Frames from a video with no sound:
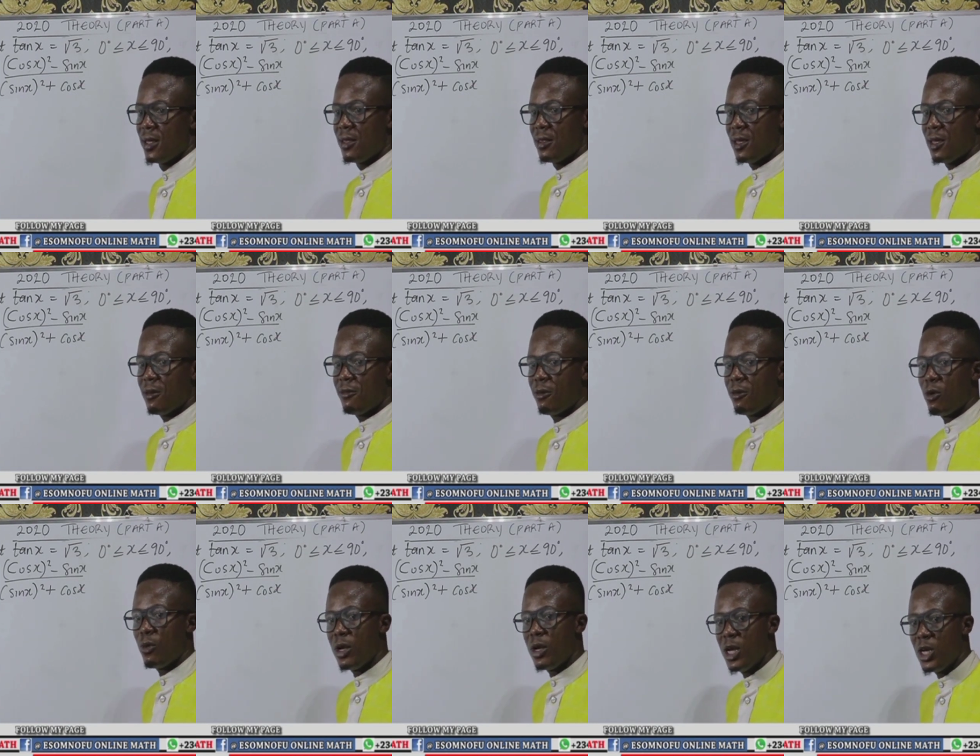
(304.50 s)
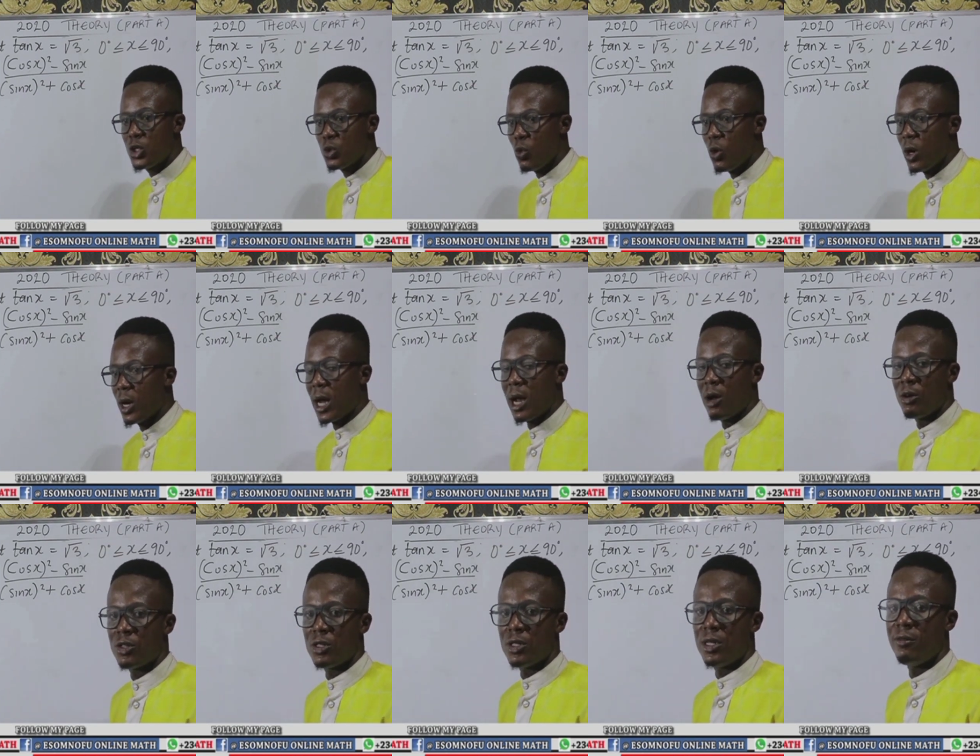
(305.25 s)
Therefore, we need to work
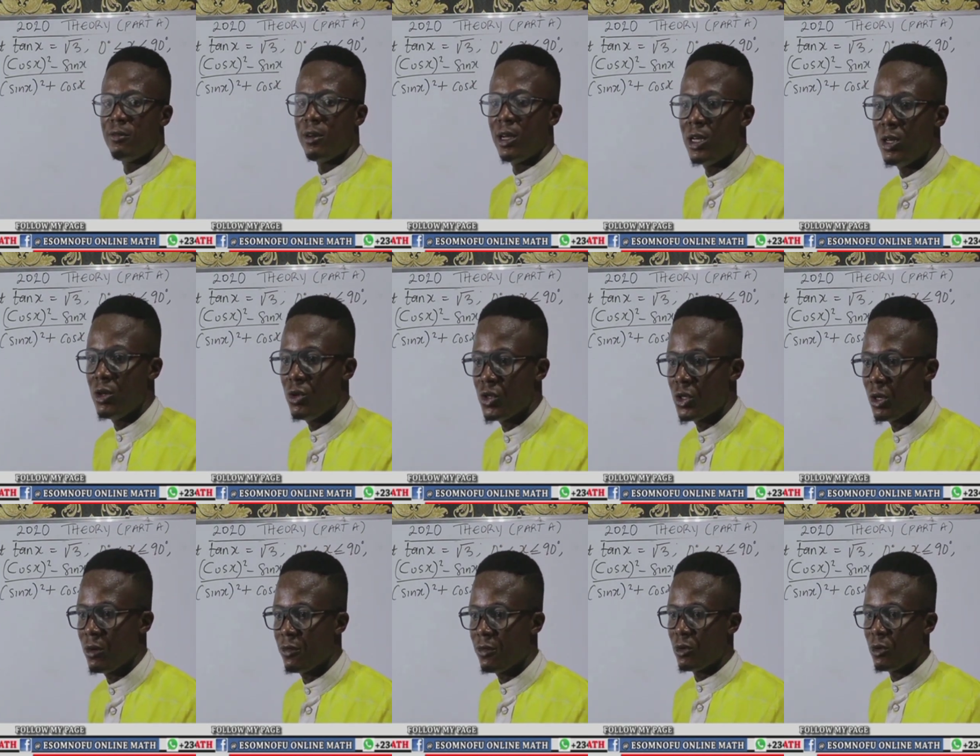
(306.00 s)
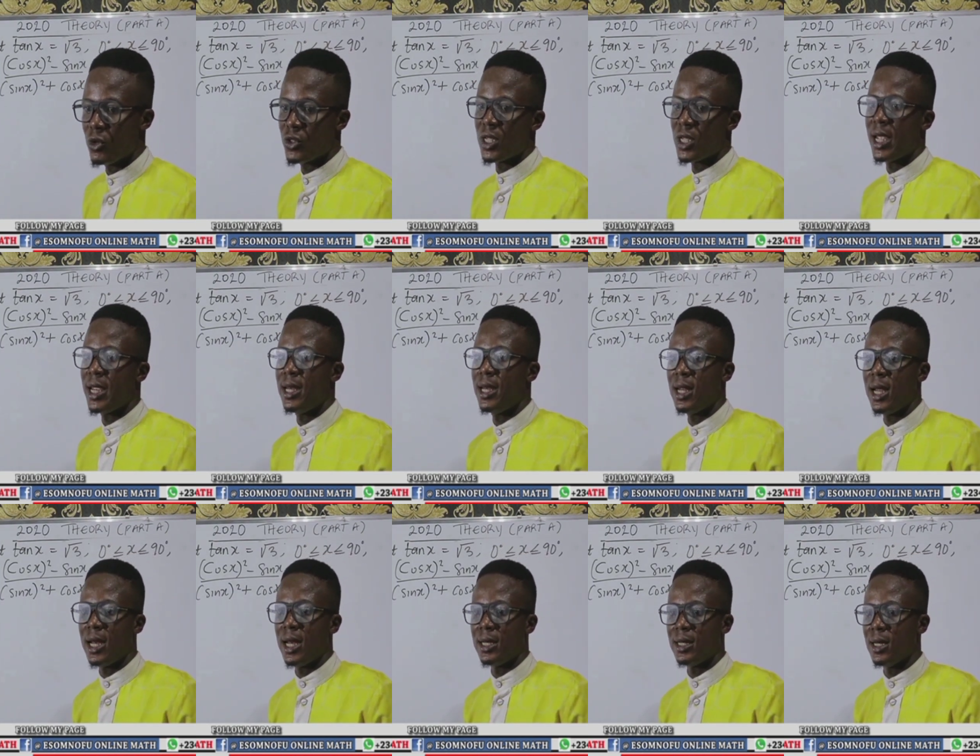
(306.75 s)
out the values of cosine
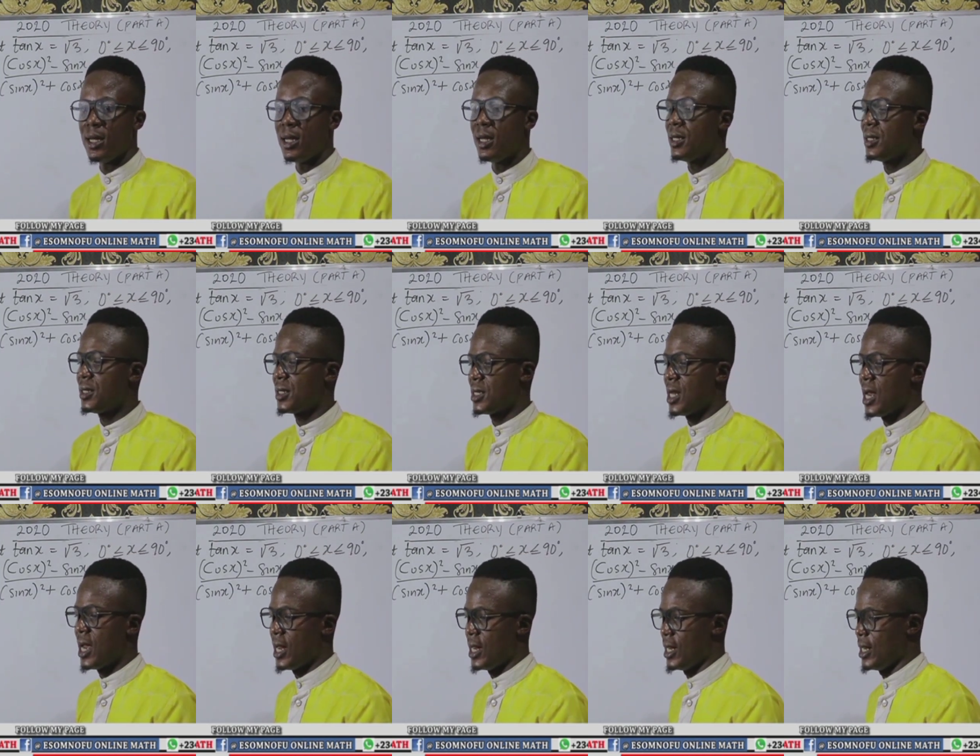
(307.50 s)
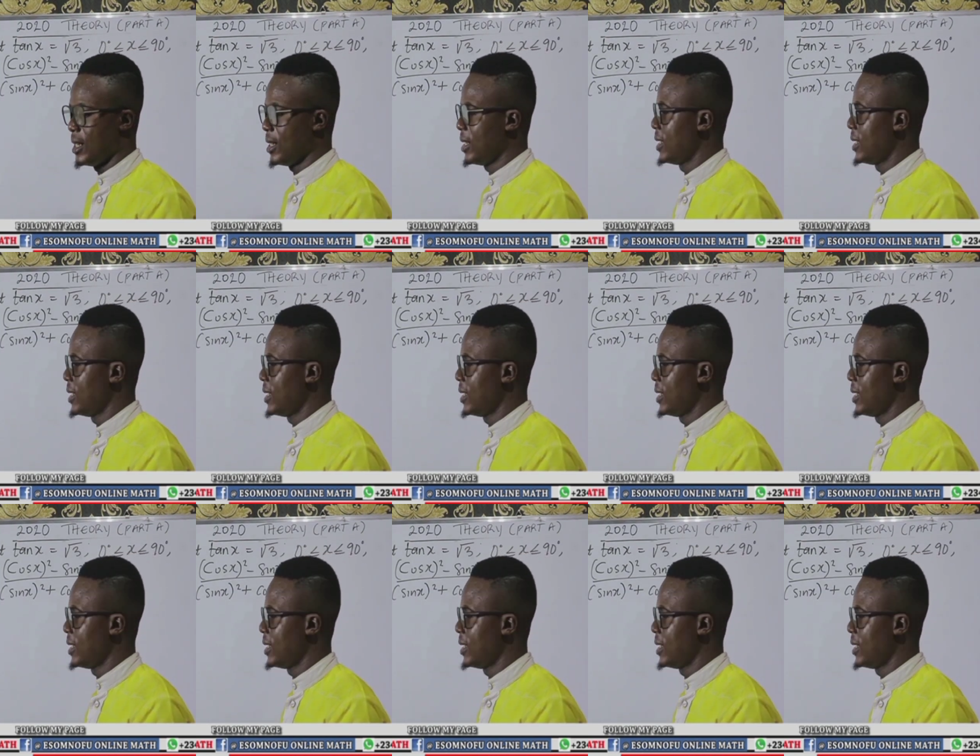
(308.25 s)
and sine.